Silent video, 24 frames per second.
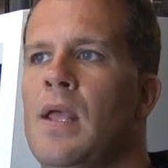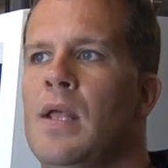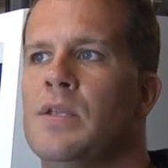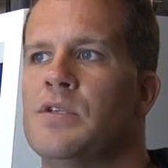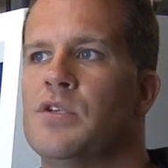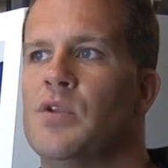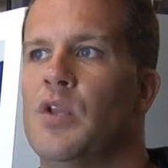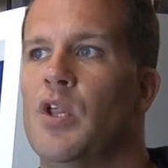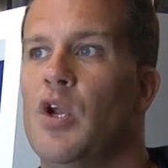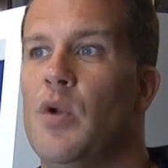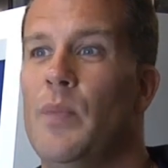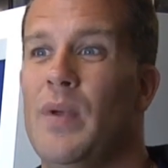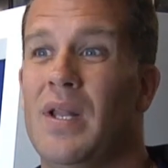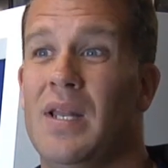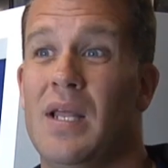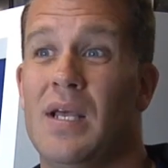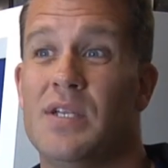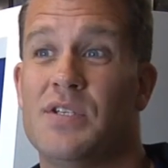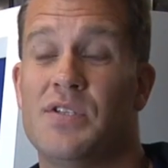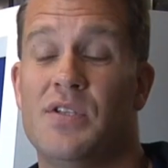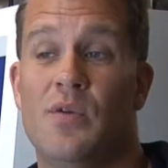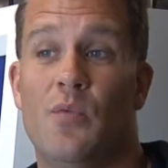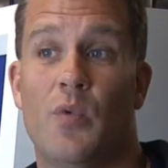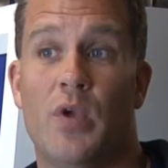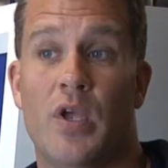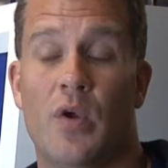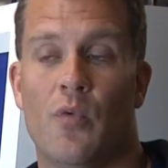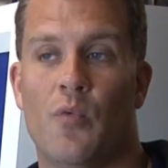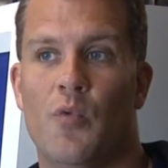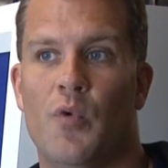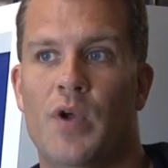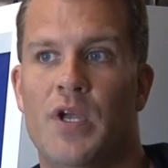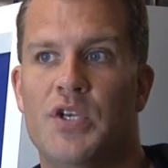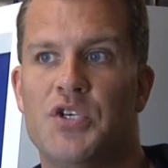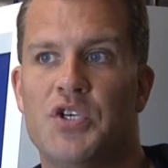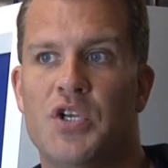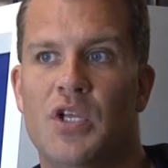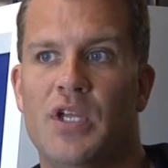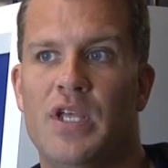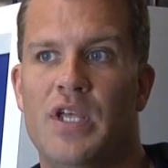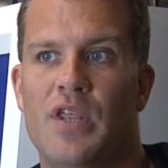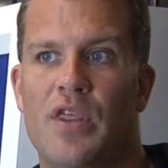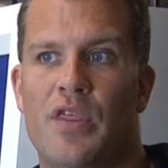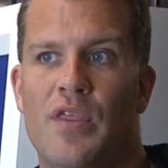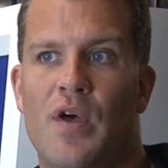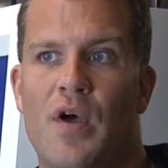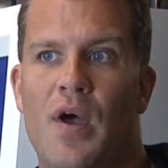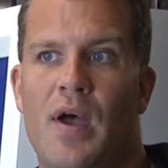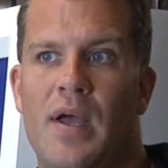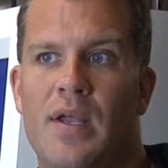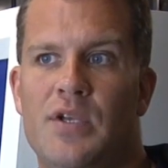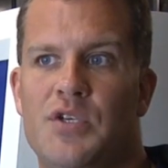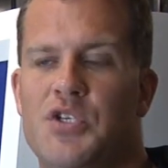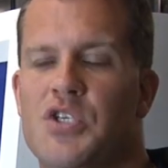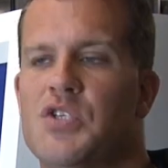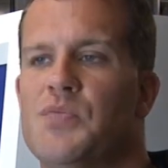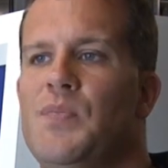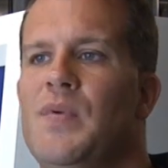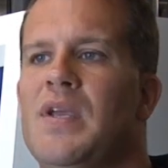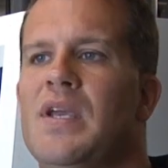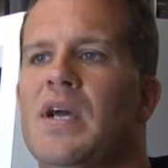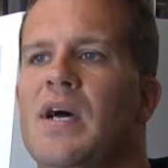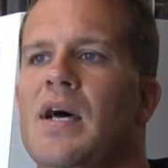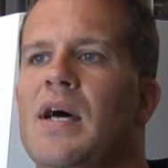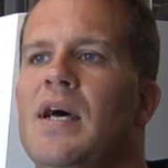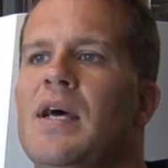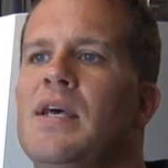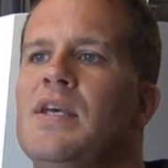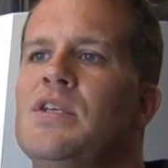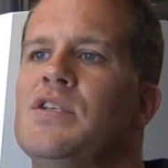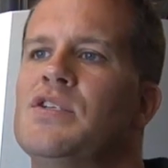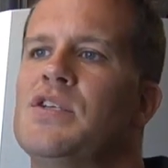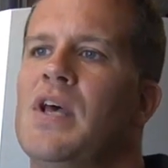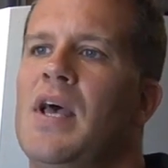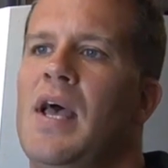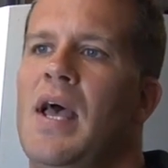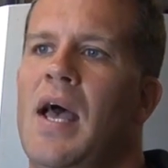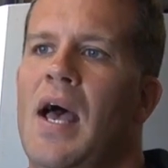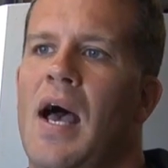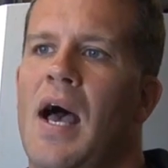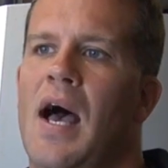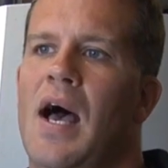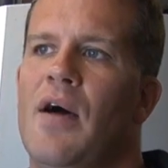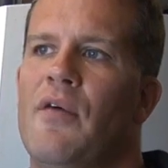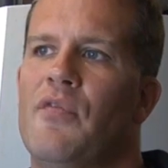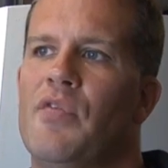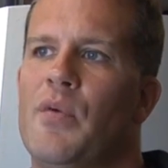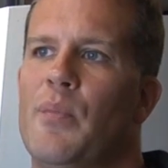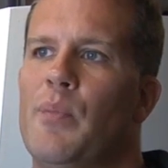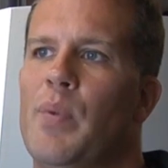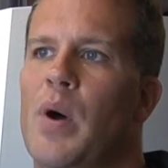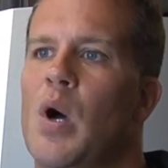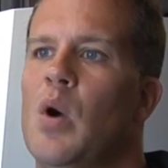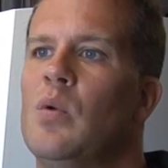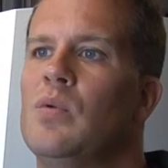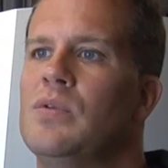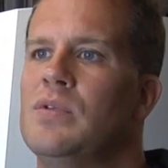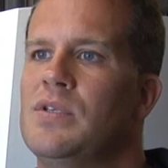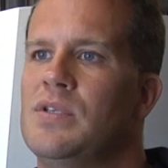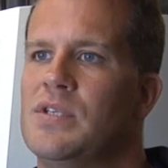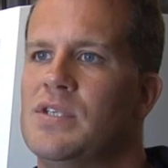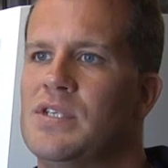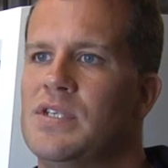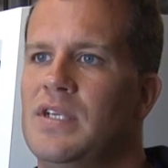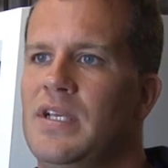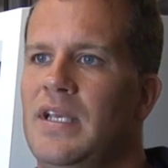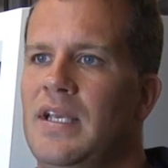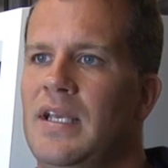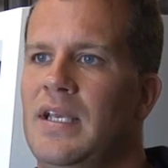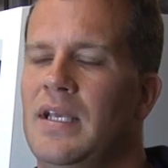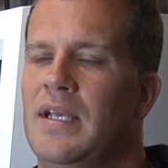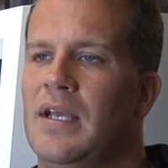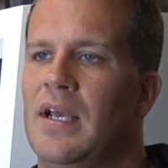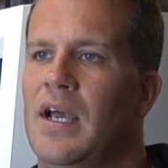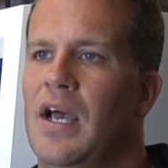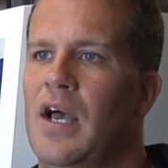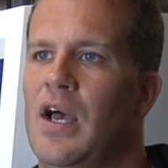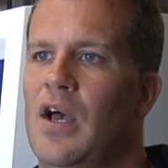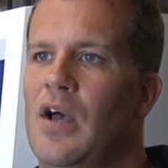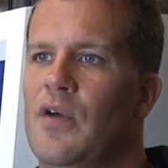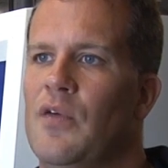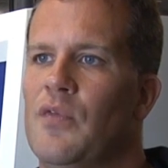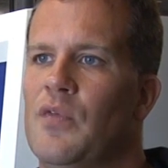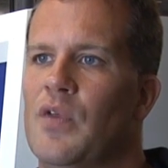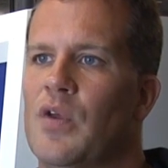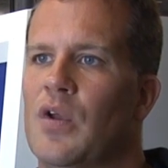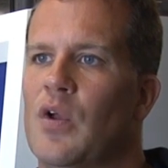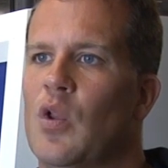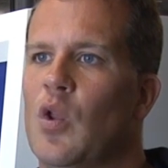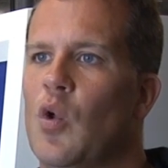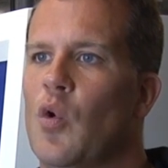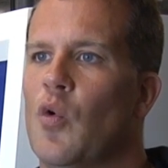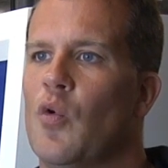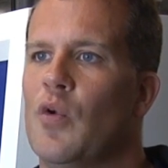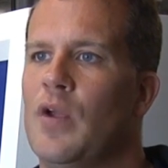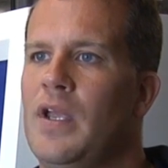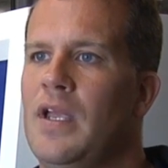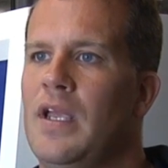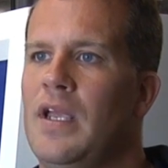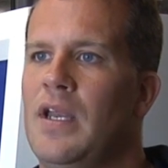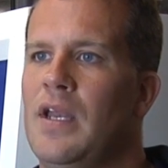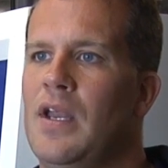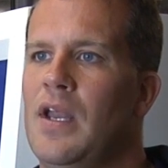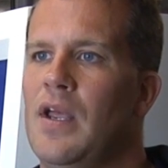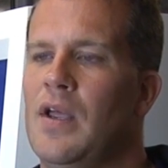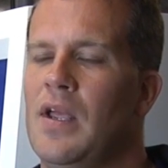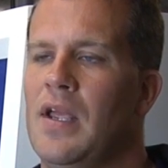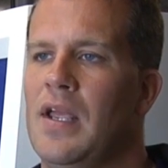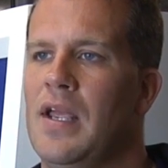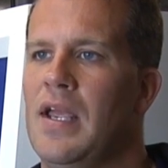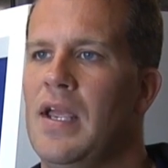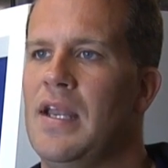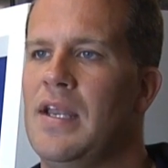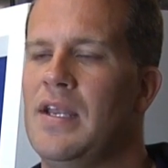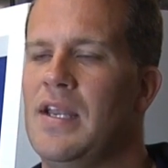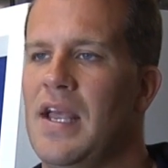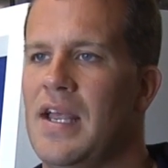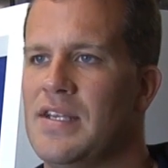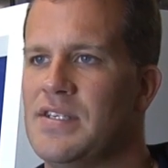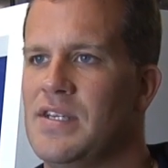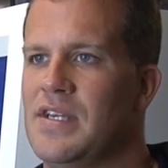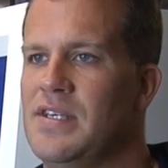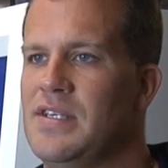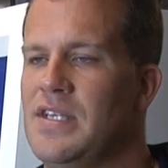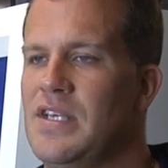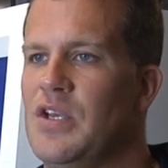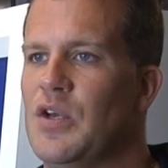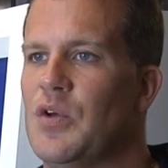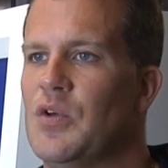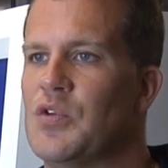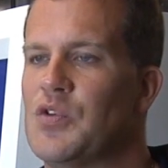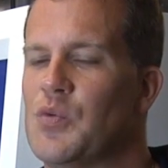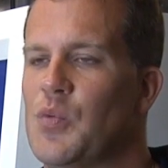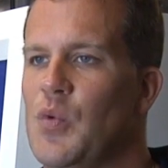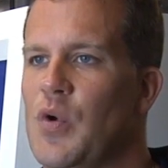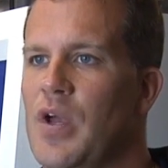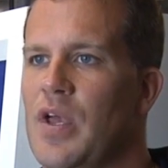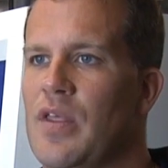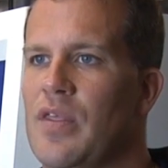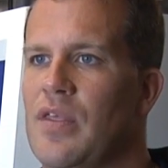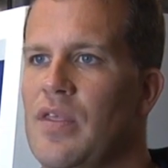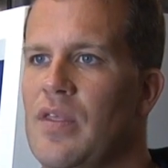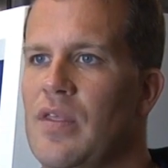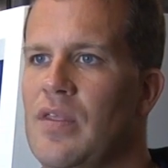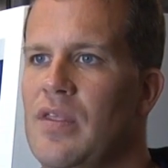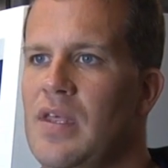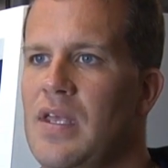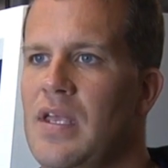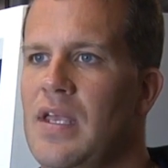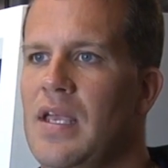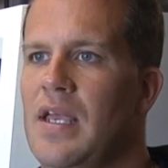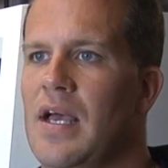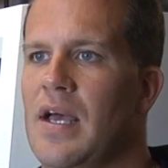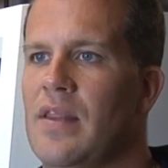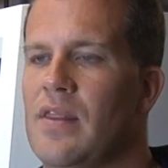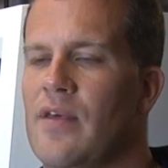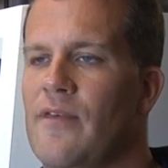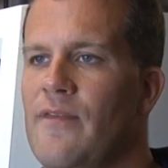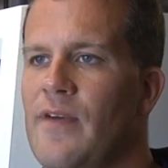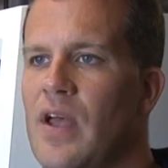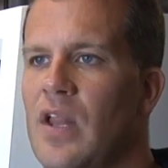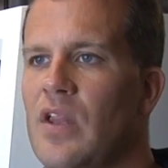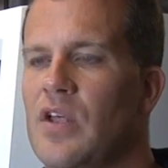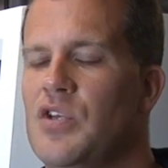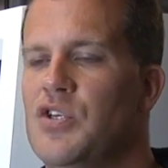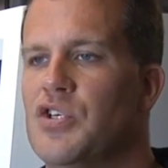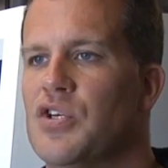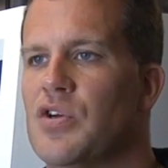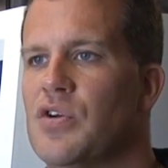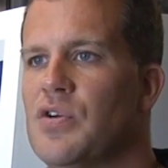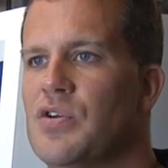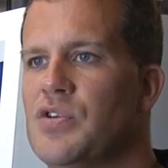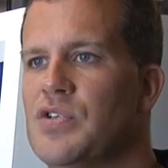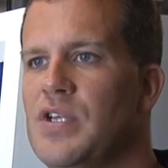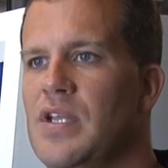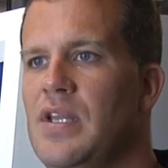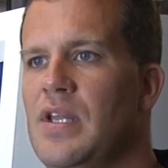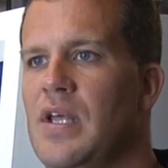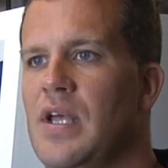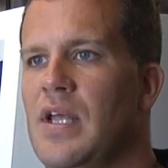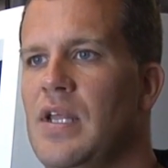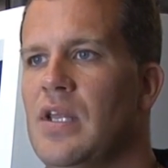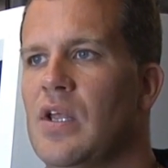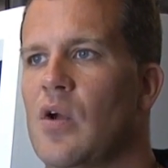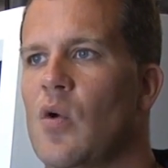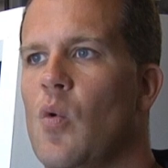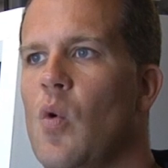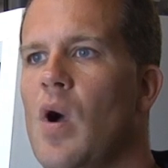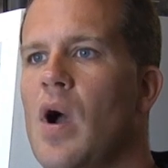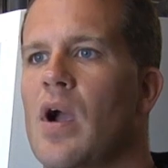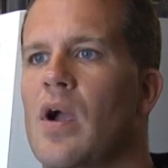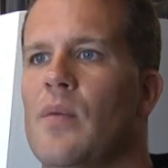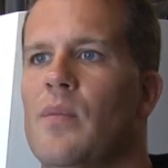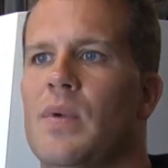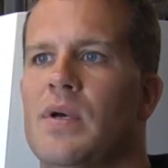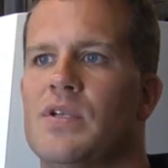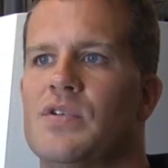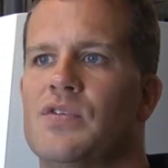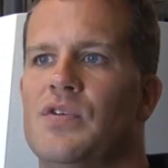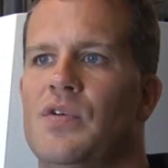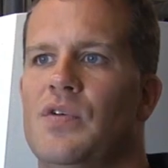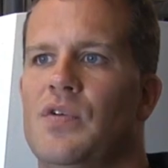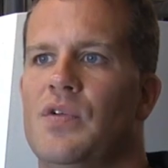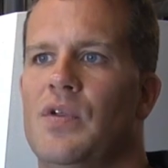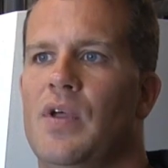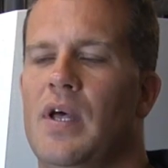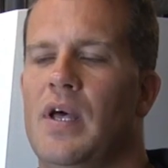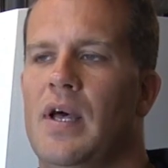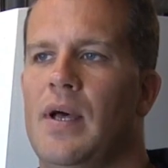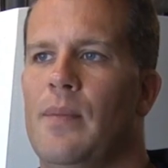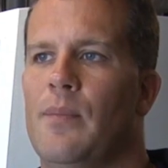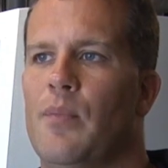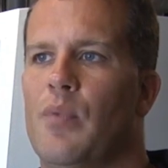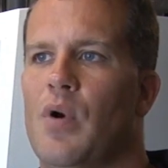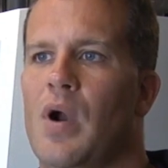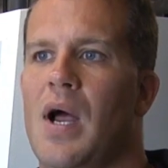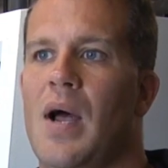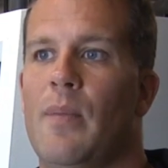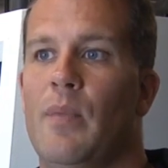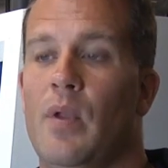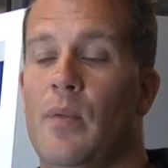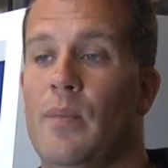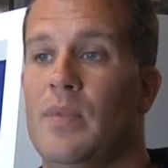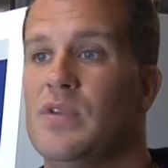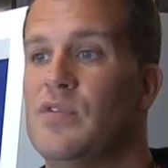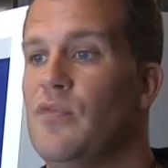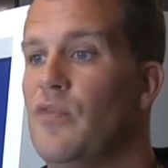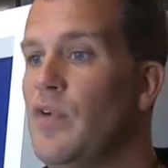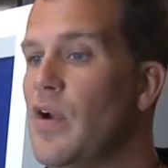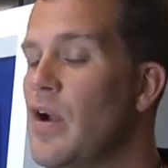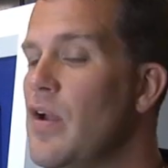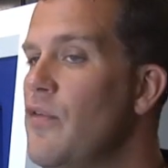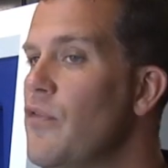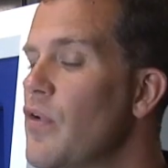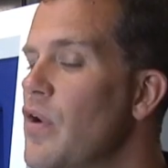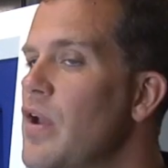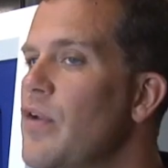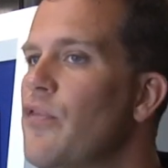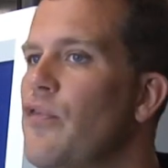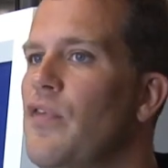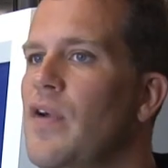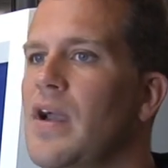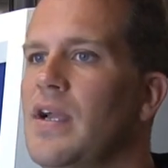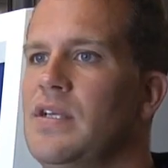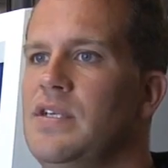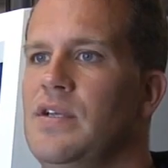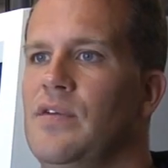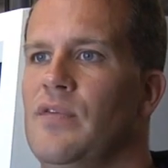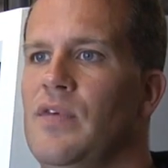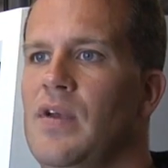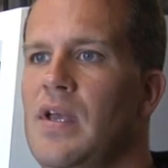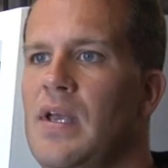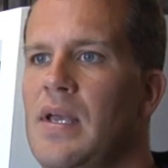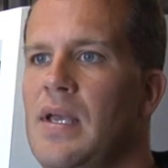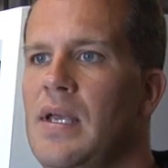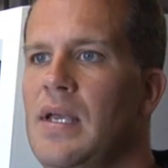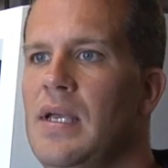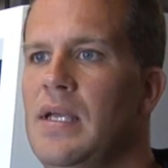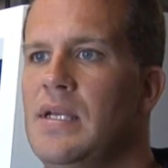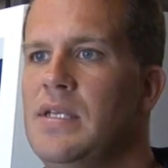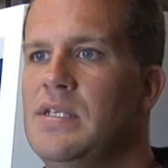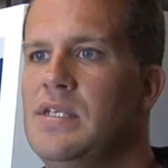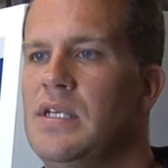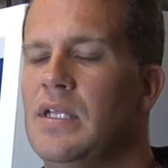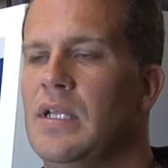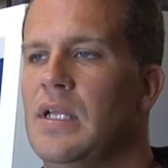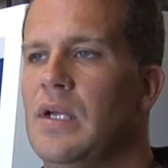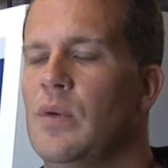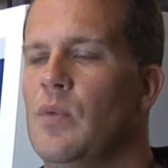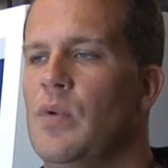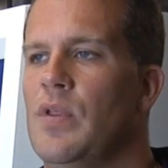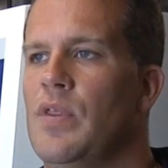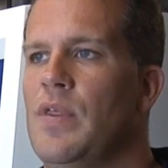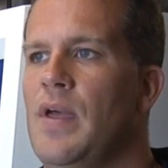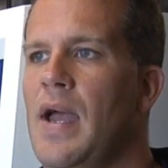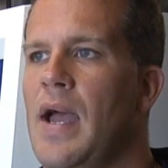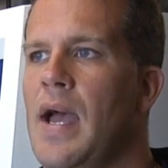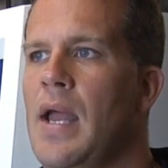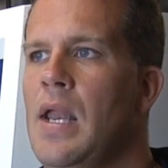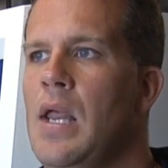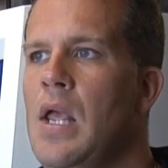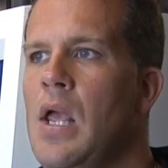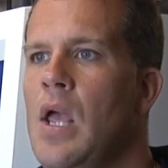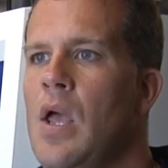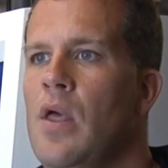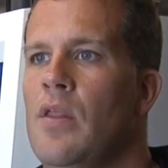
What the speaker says: It's a little bit less than we originally thought, just because of the potency of the chlorine as it deals with the veligers and the quagga mussel problem. Very, very effective in dealing with that.